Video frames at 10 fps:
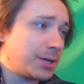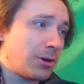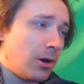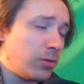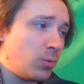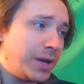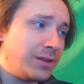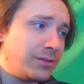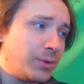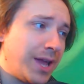all the
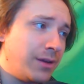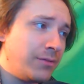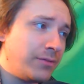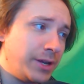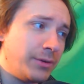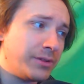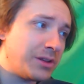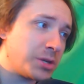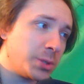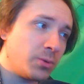ways we have,
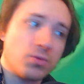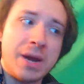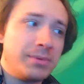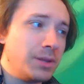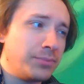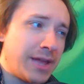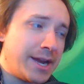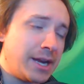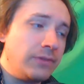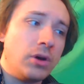essentially raped the
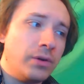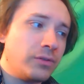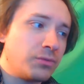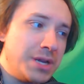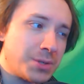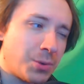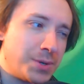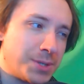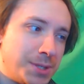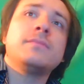planet of all its
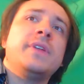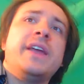resources.